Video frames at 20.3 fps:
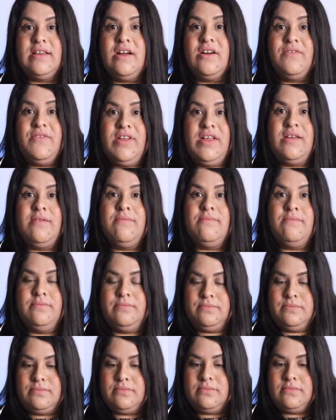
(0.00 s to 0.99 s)
of Him.
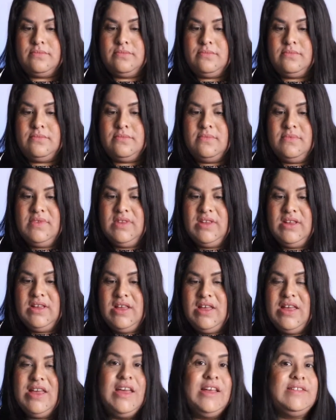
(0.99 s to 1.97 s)

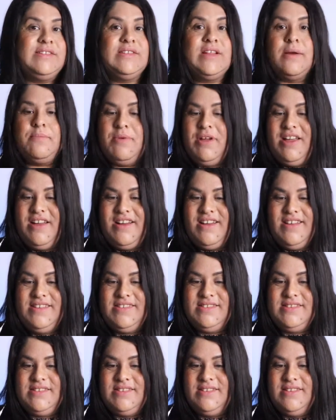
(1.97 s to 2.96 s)
It's not by us.